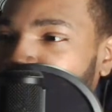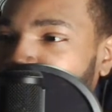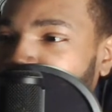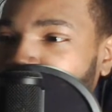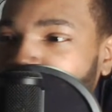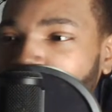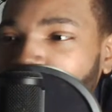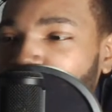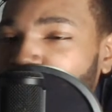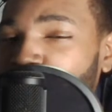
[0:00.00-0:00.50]

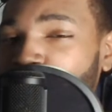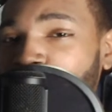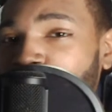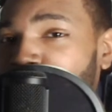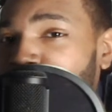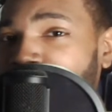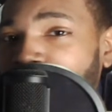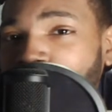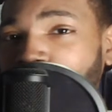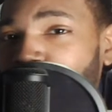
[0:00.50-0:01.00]
if you
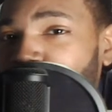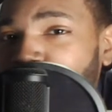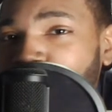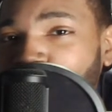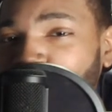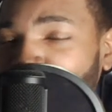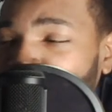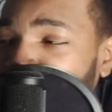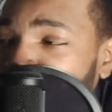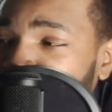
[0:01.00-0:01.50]
make a
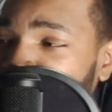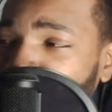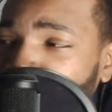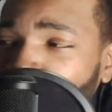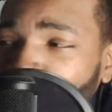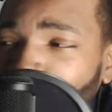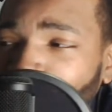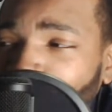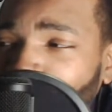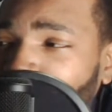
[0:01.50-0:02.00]
reservation and
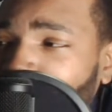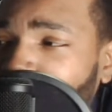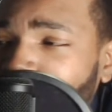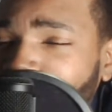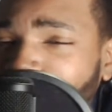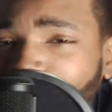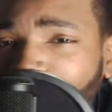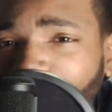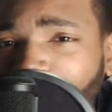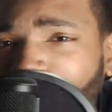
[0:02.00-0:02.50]
you find it
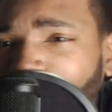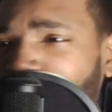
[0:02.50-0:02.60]
cheaper,